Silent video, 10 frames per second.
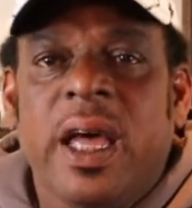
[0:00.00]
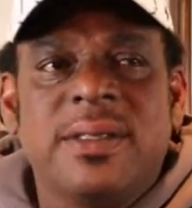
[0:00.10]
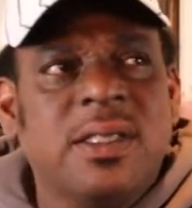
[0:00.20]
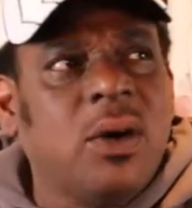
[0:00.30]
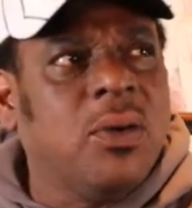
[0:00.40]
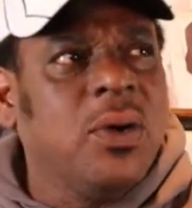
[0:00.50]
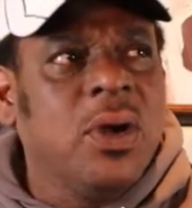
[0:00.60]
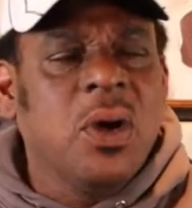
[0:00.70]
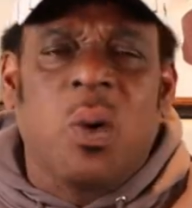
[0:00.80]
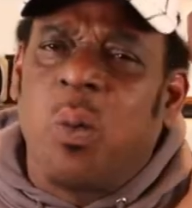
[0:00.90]

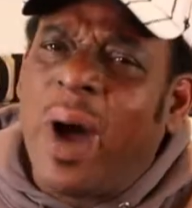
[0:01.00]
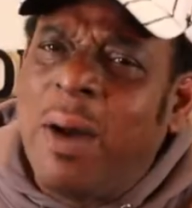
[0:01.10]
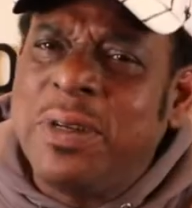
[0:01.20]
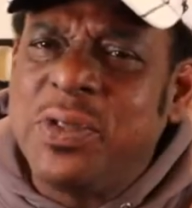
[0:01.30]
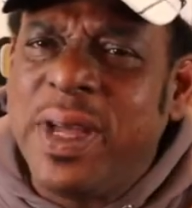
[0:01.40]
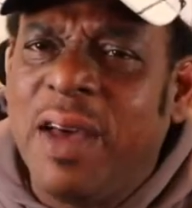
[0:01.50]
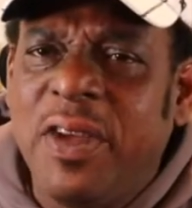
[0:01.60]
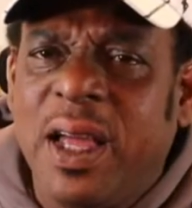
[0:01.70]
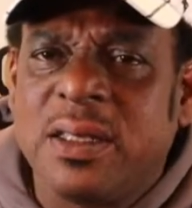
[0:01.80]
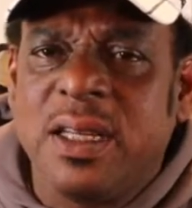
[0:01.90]
So why would you
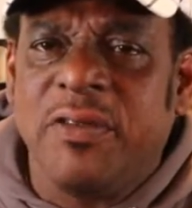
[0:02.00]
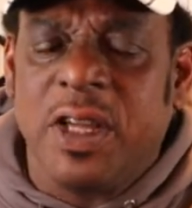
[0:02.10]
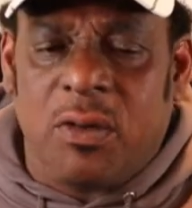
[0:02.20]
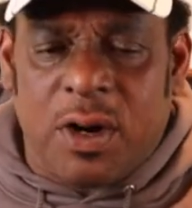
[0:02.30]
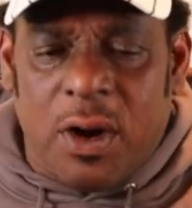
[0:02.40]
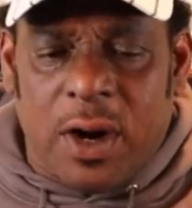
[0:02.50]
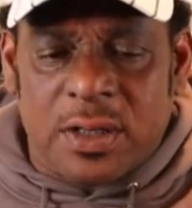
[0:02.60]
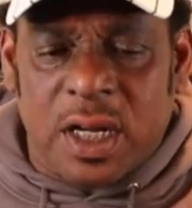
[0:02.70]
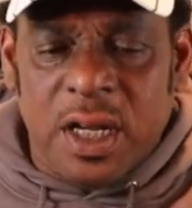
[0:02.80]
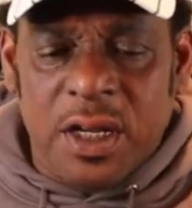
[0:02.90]
have inactivity on
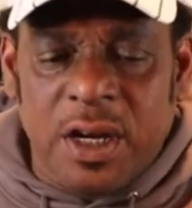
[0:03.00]
cards?